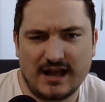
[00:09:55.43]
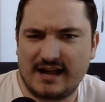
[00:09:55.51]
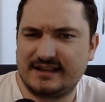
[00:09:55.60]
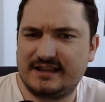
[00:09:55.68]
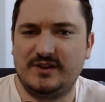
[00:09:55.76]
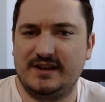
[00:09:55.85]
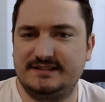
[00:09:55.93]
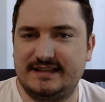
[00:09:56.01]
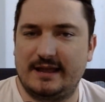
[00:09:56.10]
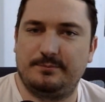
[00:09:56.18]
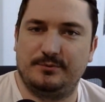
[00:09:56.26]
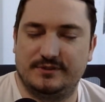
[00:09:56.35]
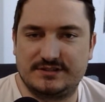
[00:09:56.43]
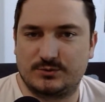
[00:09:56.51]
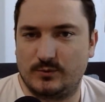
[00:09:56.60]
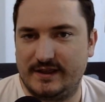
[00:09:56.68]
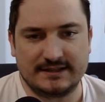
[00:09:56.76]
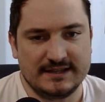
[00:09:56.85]
I'll give you an example this
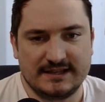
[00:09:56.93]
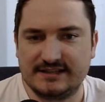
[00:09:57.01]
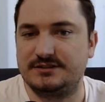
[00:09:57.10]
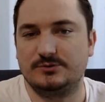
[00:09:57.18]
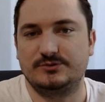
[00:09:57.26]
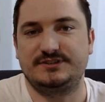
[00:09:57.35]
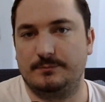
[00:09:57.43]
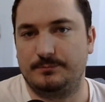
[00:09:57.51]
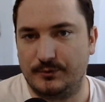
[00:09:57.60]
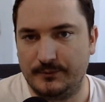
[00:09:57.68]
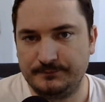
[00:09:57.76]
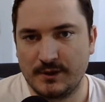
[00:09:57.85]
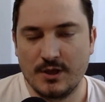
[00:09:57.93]
week. It's so simple.